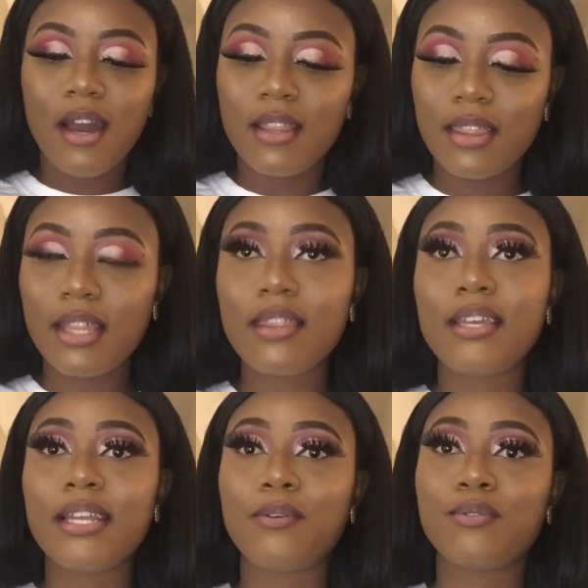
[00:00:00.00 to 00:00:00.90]
Another
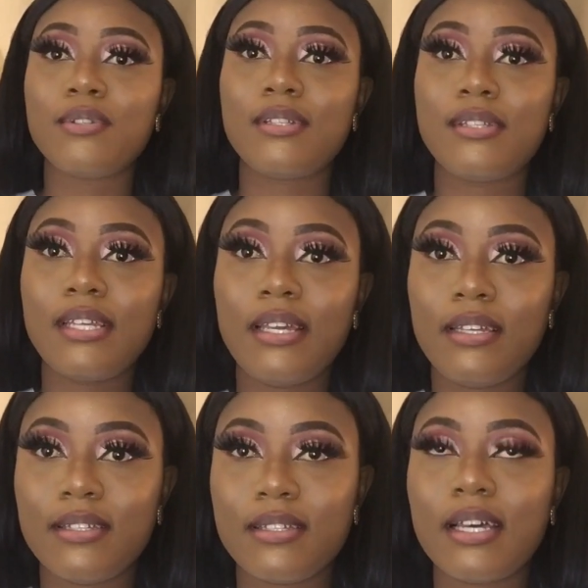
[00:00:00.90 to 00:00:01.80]
thing I want to say
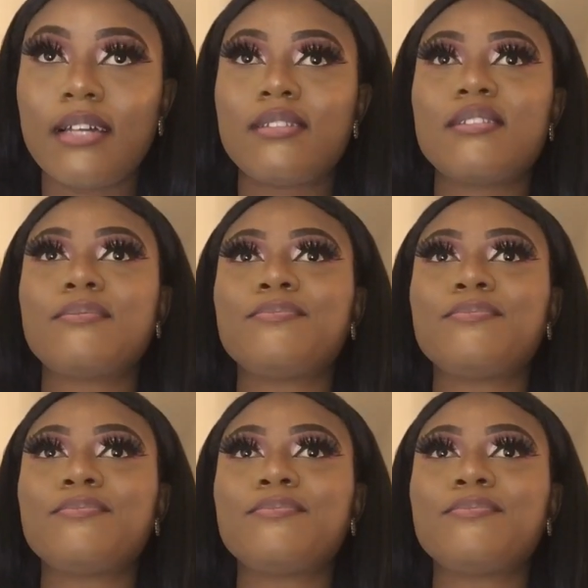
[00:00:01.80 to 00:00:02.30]
is that